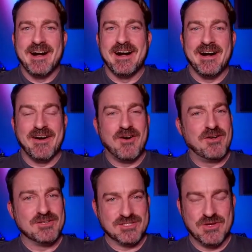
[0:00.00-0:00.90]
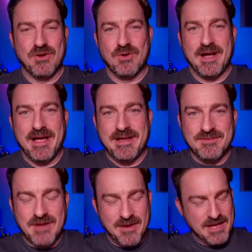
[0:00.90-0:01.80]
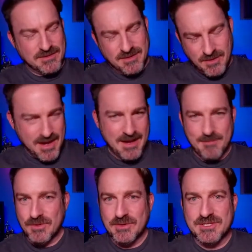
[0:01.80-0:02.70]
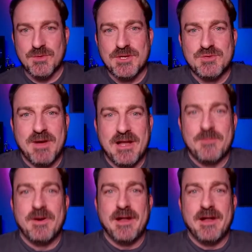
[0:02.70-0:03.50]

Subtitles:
Also, I'm learning so much about him,